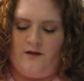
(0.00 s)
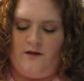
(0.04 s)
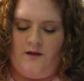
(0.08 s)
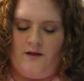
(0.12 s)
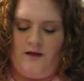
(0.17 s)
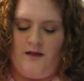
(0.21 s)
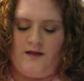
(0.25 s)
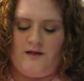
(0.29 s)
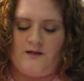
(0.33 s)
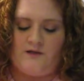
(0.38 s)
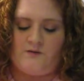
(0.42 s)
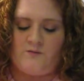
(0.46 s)

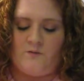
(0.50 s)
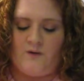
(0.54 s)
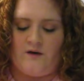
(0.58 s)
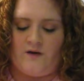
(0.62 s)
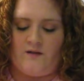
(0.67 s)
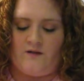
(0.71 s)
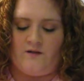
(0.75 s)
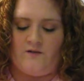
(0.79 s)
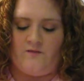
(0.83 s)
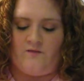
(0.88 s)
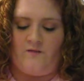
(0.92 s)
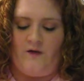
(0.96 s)
It is one
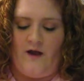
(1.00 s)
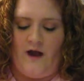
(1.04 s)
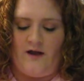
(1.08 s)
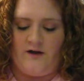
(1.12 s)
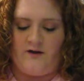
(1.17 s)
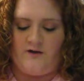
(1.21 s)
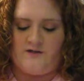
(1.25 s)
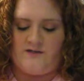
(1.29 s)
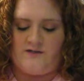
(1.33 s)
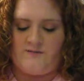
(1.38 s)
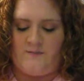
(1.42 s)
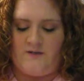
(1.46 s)
of the
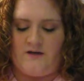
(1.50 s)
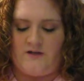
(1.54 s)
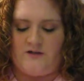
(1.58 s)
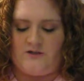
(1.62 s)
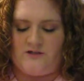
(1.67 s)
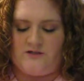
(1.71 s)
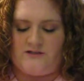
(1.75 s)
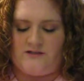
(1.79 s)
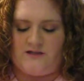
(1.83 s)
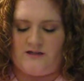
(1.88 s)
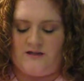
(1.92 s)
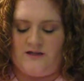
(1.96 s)
finer
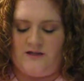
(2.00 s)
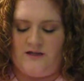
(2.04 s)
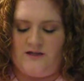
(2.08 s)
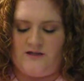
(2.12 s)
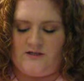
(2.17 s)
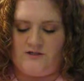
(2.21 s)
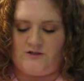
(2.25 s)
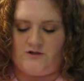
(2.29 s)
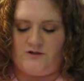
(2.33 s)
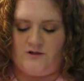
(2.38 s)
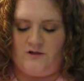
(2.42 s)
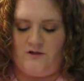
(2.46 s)
speeches in the
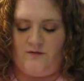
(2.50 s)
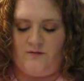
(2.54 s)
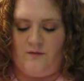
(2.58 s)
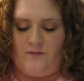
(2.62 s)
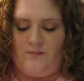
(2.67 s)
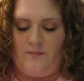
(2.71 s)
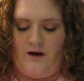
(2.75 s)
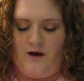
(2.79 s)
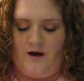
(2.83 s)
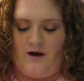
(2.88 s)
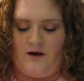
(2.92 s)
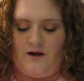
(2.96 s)
history of
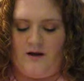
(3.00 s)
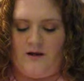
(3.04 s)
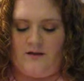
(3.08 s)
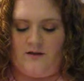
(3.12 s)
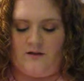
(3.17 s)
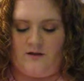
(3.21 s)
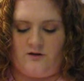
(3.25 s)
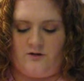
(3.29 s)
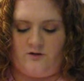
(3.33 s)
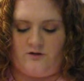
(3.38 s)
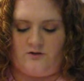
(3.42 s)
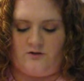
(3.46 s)

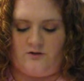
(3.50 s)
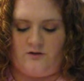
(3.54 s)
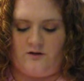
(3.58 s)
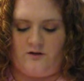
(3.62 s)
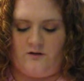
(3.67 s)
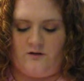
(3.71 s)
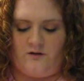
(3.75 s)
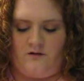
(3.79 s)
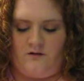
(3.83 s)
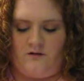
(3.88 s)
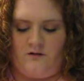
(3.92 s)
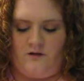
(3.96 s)
American
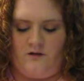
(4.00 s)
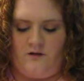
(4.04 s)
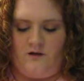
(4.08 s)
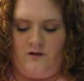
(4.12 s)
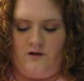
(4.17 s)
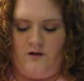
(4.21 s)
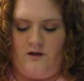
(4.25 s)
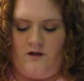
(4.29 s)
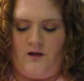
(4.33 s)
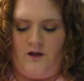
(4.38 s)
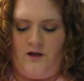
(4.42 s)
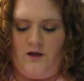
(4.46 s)
literature.
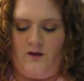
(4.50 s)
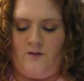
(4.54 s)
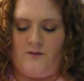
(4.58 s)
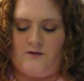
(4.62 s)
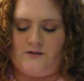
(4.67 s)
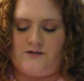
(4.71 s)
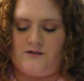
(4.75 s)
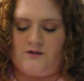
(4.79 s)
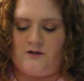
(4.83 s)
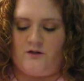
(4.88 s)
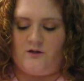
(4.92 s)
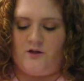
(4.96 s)
It
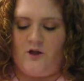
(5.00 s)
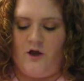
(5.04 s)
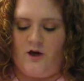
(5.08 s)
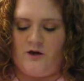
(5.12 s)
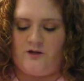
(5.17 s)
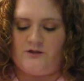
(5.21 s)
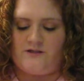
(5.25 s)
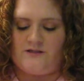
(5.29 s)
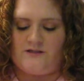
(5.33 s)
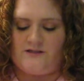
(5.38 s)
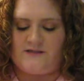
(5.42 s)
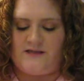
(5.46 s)
was the
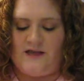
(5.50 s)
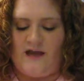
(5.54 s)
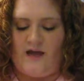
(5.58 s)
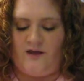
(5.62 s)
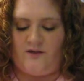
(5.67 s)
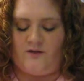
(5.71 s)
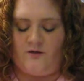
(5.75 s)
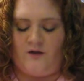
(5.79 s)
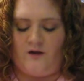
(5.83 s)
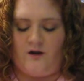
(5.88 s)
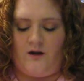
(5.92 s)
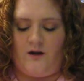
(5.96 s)
largest
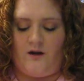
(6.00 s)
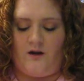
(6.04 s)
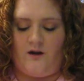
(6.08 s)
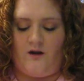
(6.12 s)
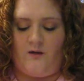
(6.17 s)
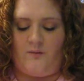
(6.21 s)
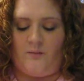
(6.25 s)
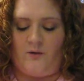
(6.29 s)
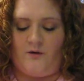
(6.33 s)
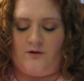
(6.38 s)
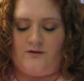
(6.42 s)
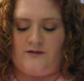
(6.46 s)
gathering
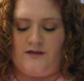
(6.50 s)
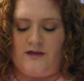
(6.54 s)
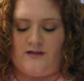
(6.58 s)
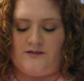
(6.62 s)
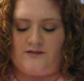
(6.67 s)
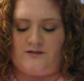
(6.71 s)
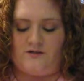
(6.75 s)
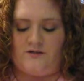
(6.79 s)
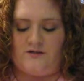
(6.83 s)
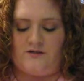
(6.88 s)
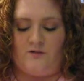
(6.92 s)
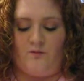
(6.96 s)
of
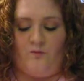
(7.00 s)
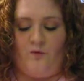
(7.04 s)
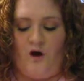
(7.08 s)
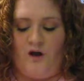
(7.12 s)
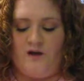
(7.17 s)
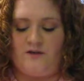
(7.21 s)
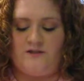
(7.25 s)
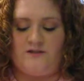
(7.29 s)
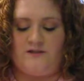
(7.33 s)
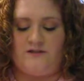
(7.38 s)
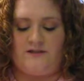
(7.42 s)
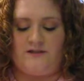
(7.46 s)
protesters in
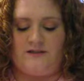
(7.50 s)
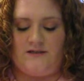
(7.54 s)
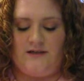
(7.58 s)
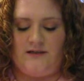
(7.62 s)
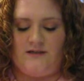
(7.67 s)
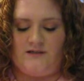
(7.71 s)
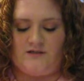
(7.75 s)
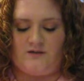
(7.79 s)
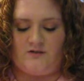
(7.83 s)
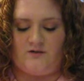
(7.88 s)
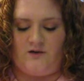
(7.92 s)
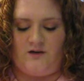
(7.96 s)
Washington
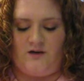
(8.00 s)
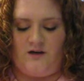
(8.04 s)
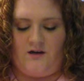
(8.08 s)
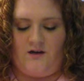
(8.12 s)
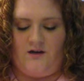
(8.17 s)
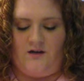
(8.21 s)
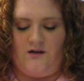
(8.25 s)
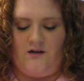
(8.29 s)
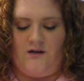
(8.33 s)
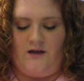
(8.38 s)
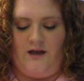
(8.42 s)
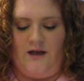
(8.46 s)
history
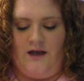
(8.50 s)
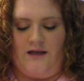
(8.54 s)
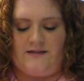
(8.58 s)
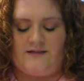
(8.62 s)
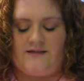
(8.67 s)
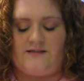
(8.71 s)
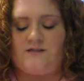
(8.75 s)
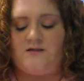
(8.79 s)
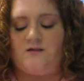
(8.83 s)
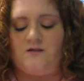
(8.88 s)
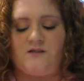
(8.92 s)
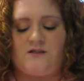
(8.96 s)

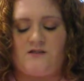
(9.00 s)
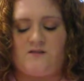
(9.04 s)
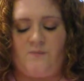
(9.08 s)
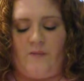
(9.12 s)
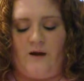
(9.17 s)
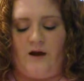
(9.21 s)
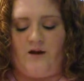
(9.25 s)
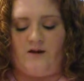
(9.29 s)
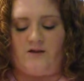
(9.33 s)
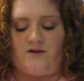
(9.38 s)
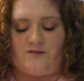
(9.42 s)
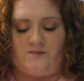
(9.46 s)
and still
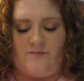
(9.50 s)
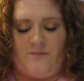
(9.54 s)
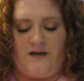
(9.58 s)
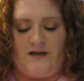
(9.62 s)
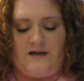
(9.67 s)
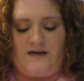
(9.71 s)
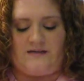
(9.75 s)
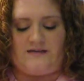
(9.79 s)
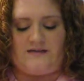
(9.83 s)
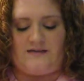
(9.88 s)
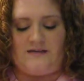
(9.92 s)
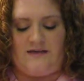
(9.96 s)
inspires
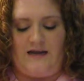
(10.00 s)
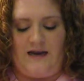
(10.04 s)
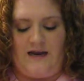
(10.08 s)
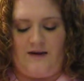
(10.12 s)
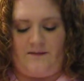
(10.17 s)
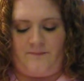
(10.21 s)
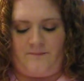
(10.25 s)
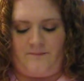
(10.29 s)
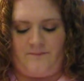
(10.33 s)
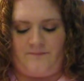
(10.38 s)
many today.